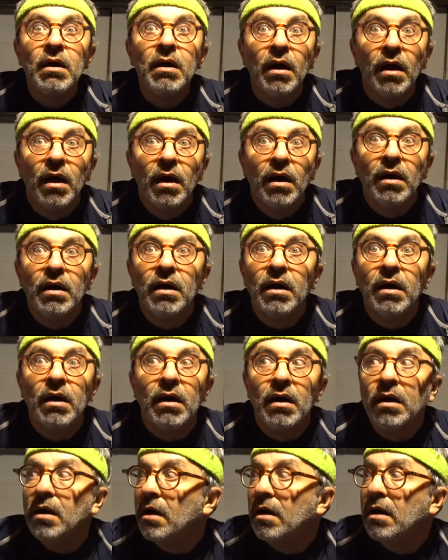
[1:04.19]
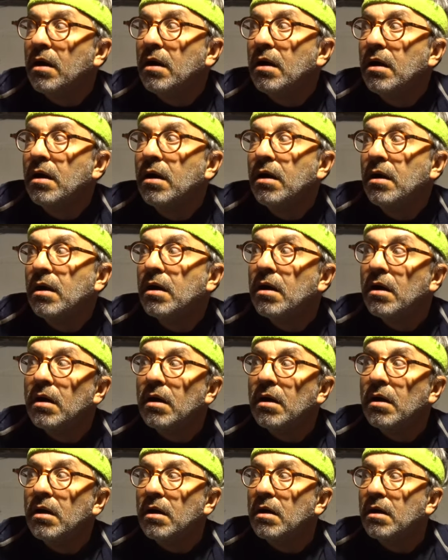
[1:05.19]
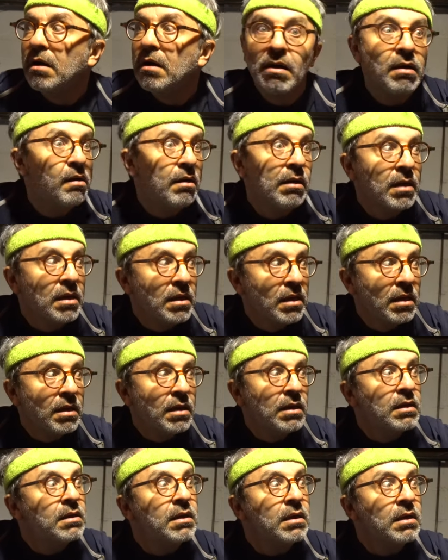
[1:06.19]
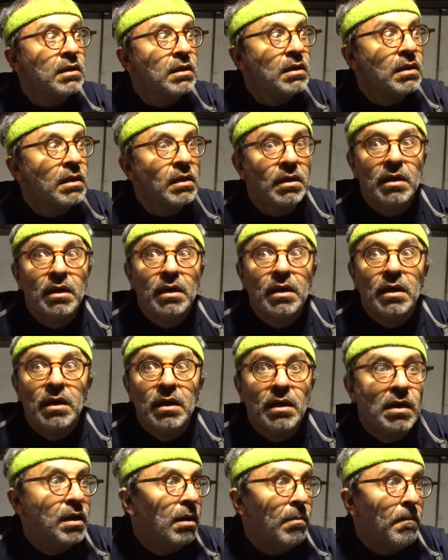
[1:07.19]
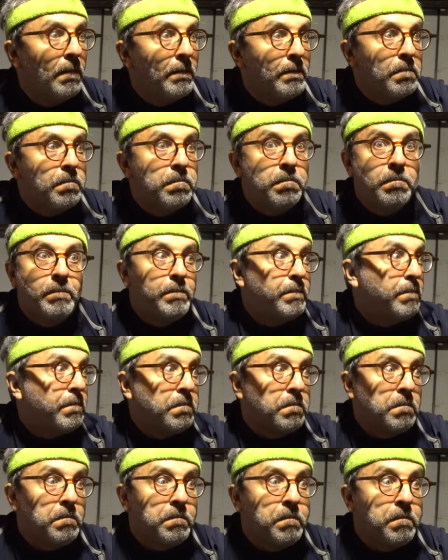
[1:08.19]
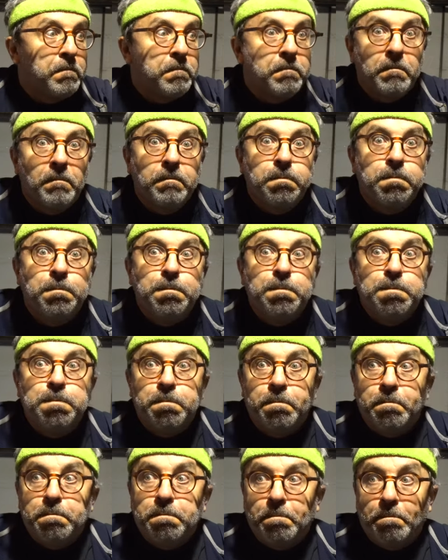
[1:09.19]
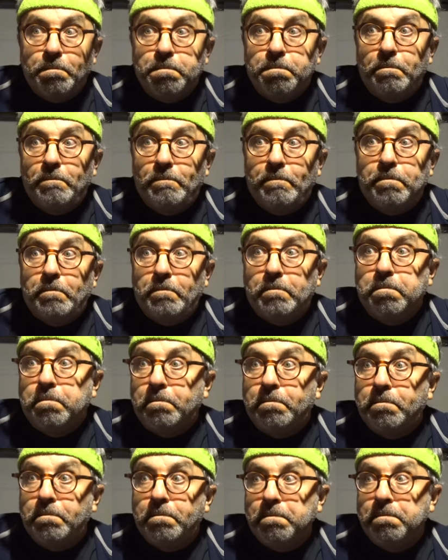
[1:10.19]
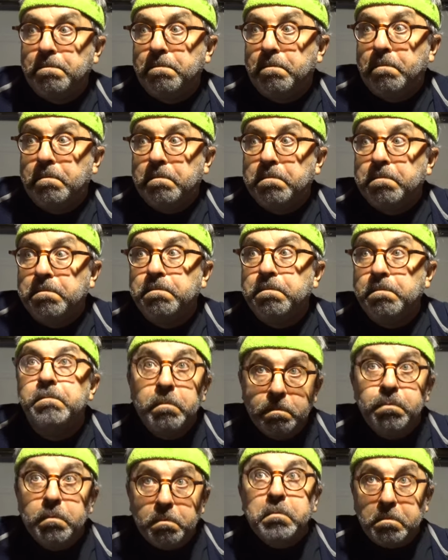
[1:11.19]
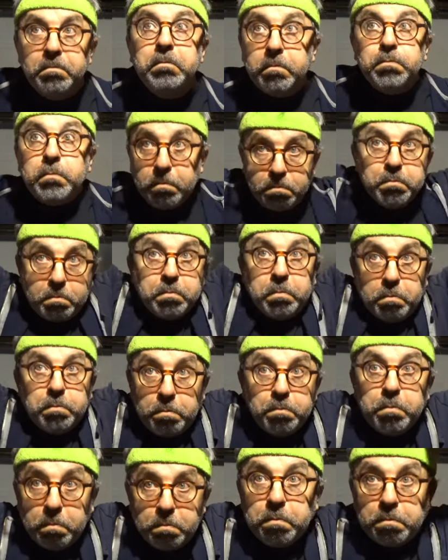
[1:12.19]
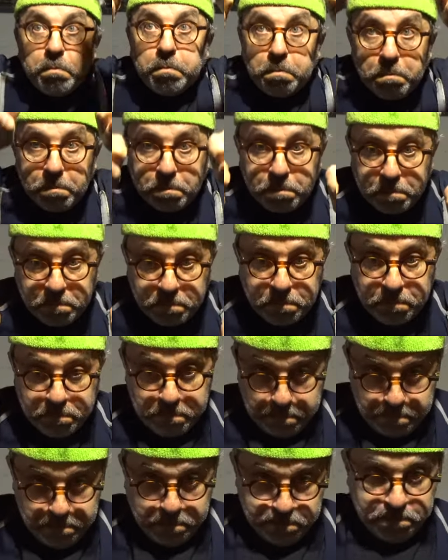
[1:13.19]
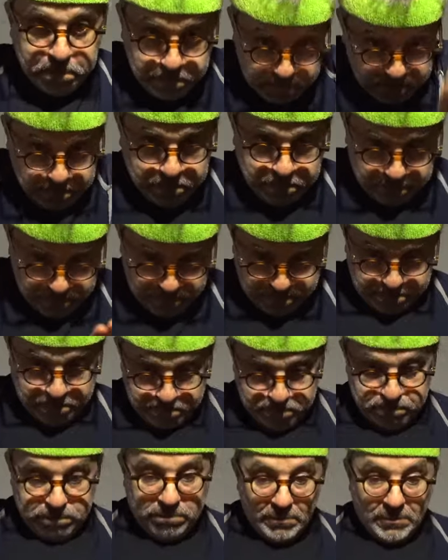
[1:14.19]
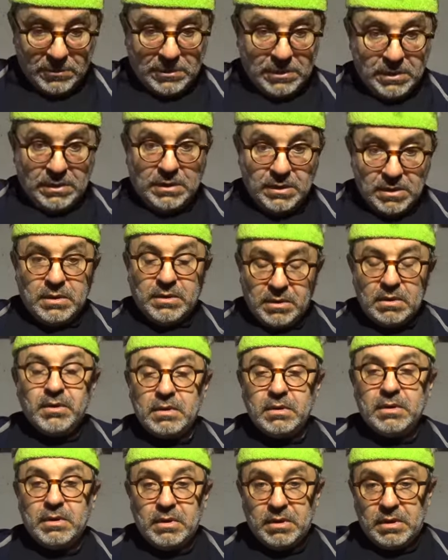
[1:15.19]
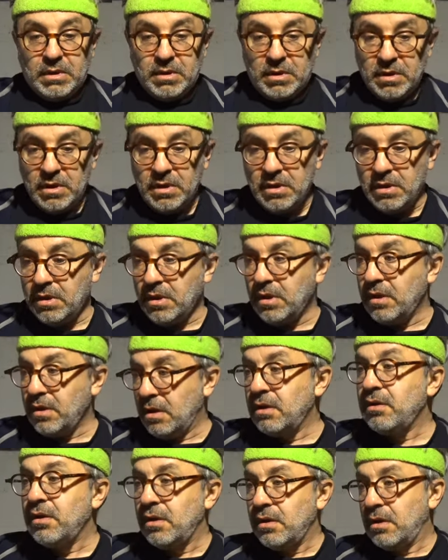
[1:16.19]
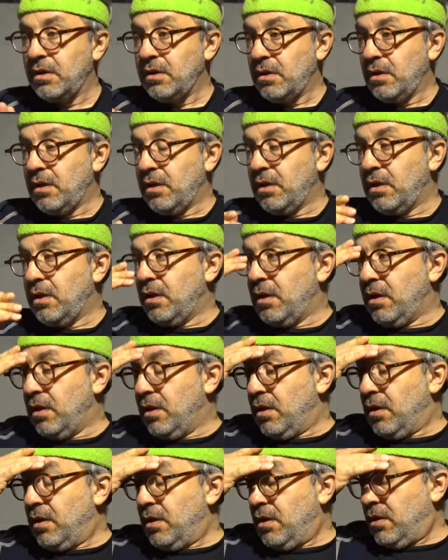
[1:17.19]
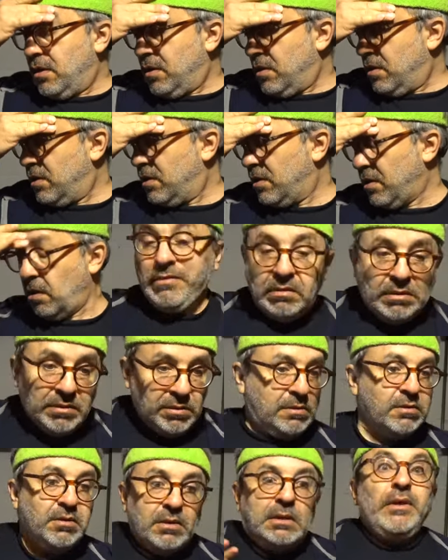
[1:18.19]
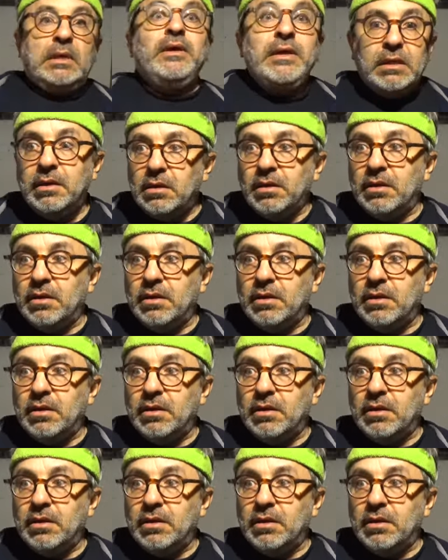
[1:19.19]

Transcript: Look to the right, look to the left. Don't breathe too deeply in case someone out there is coughing. In fact, maybe just close that window. Close it, close it right up. Good, good. Let's just stay inside. Don't touch your face!